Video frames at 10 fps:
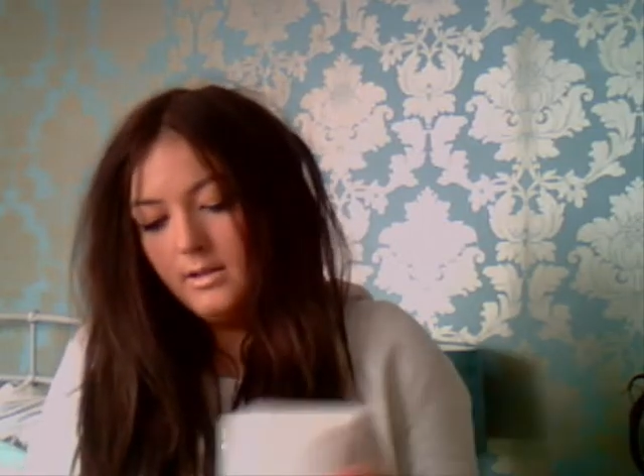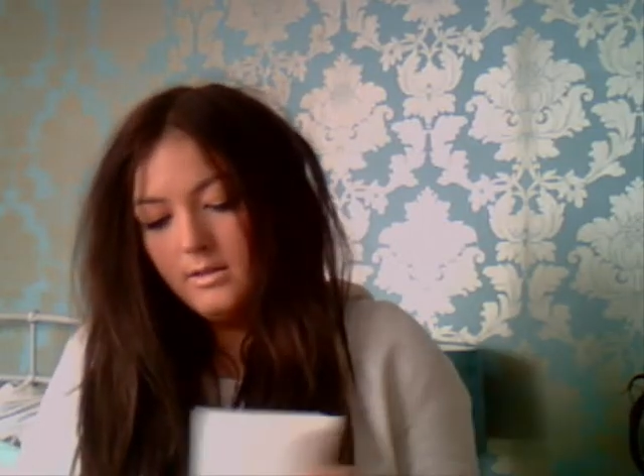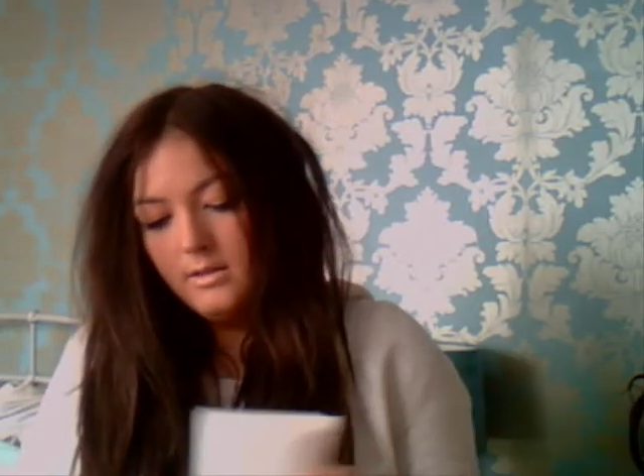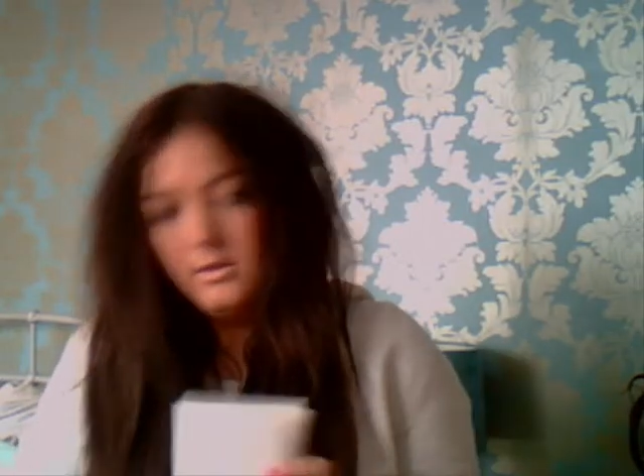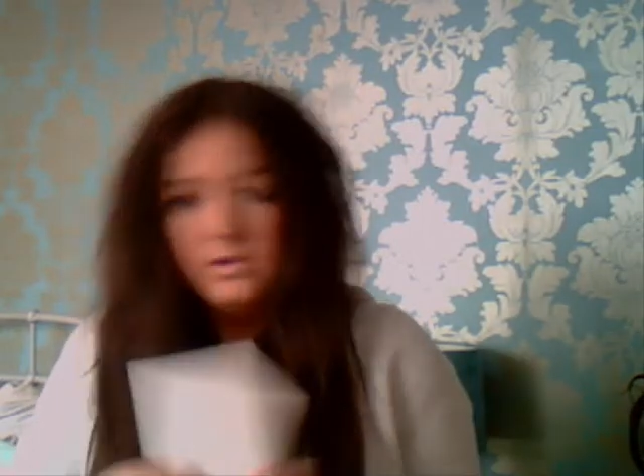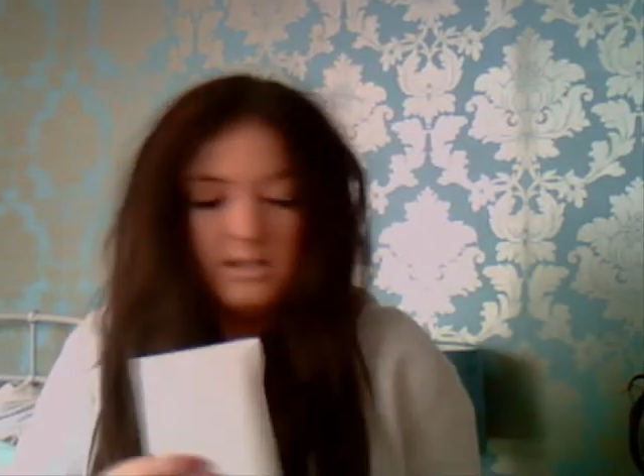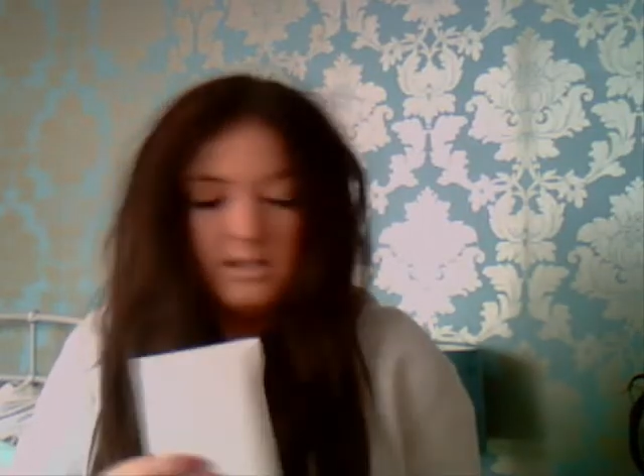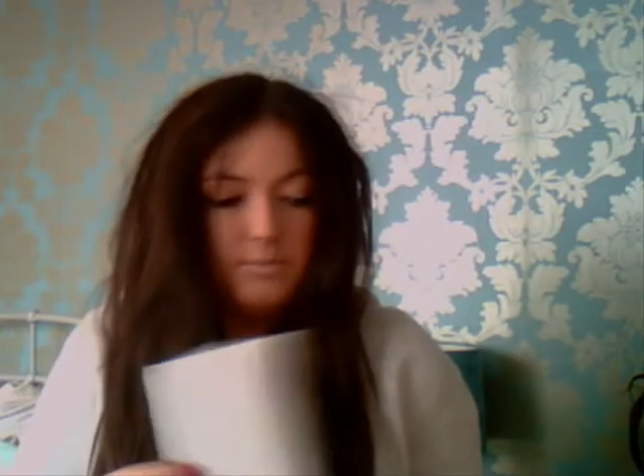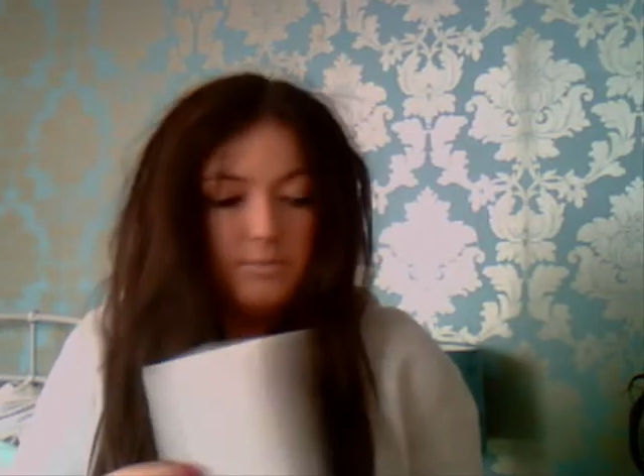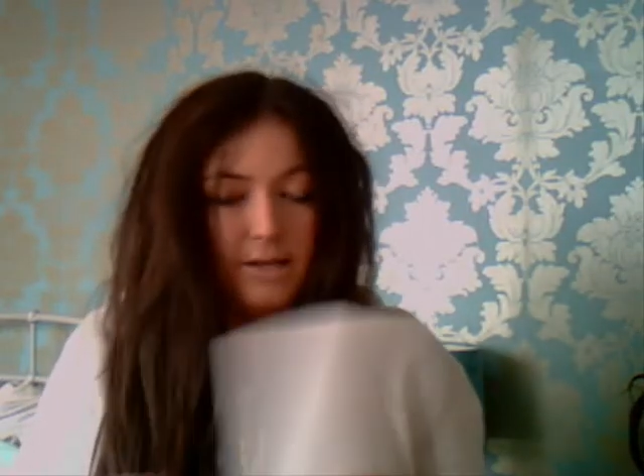using
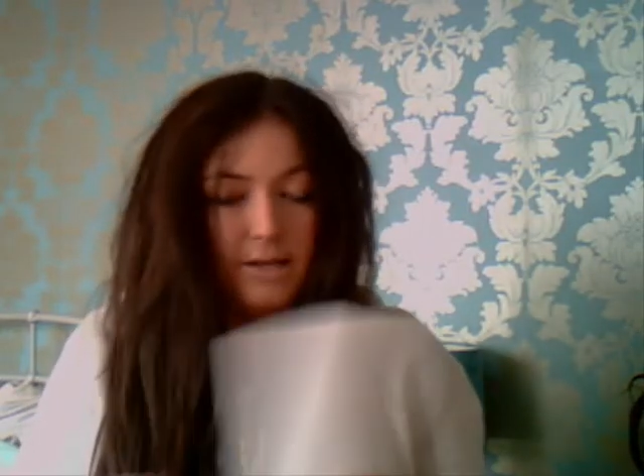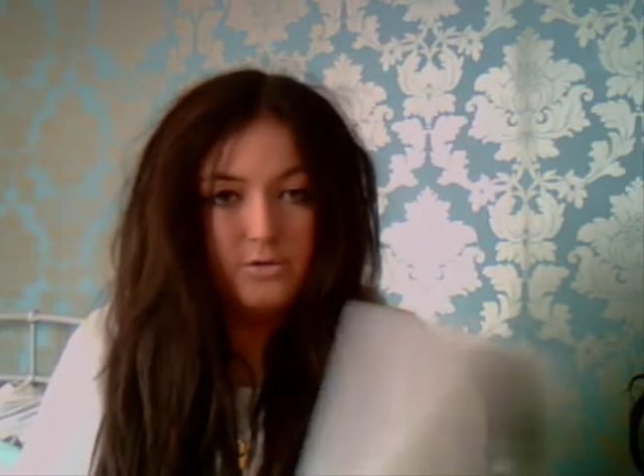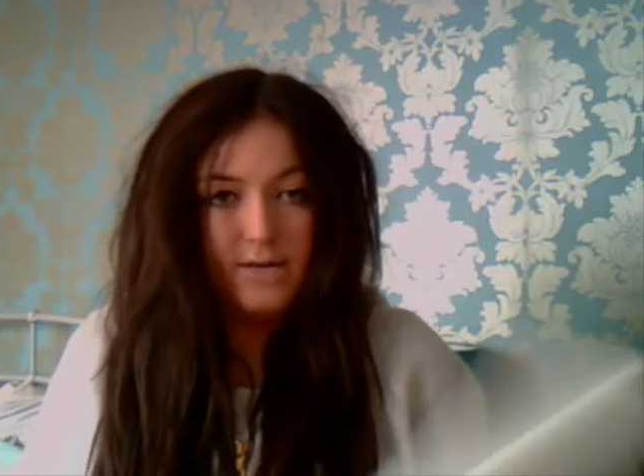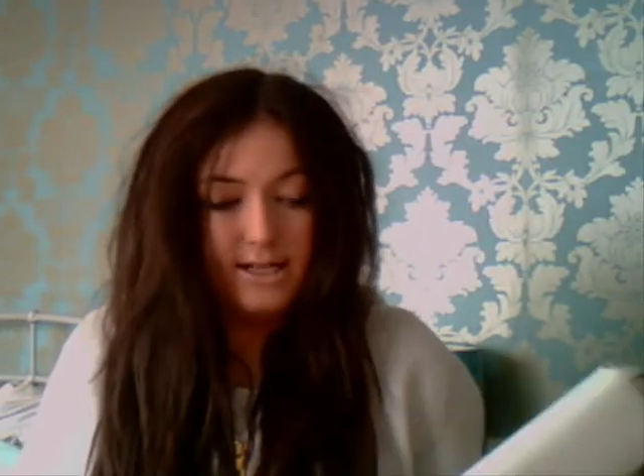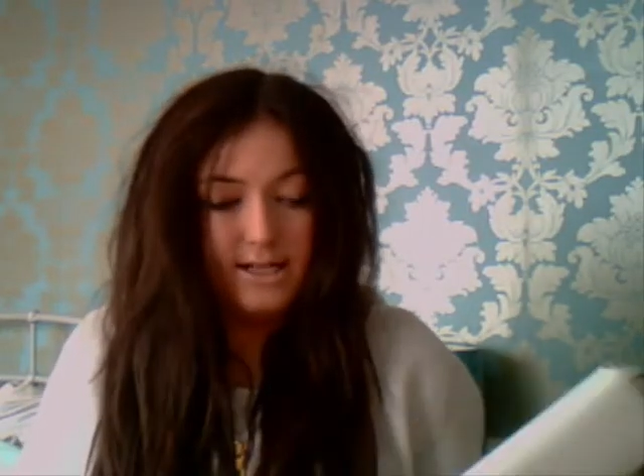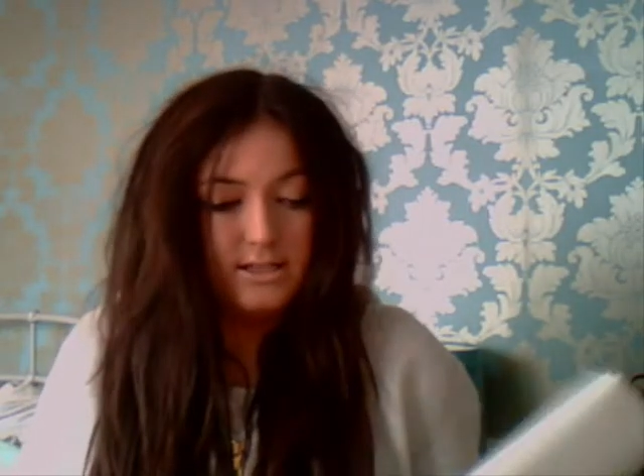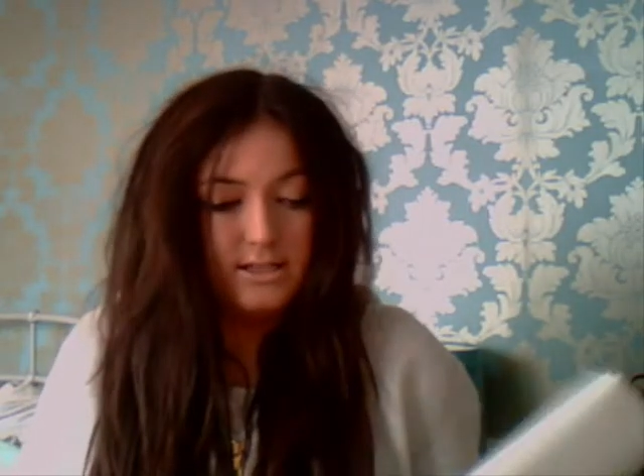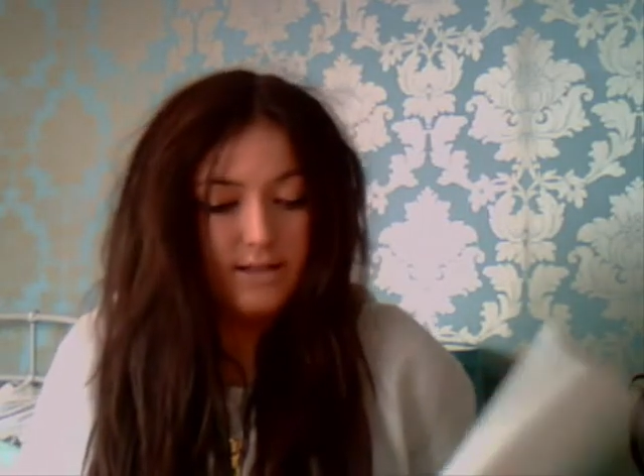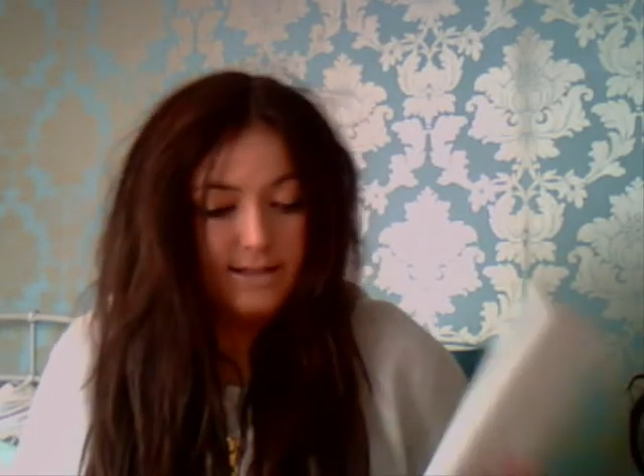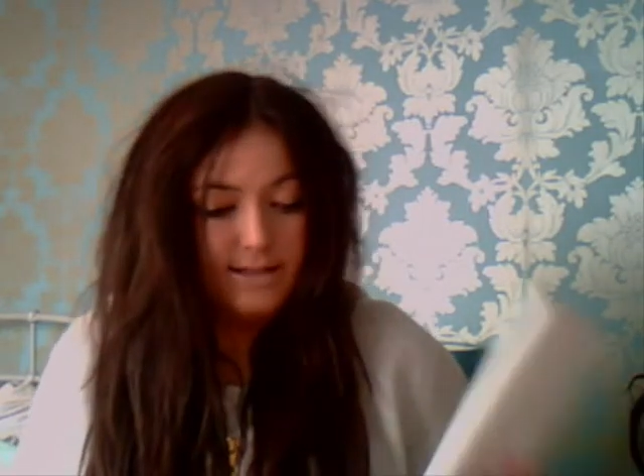pencil crayons as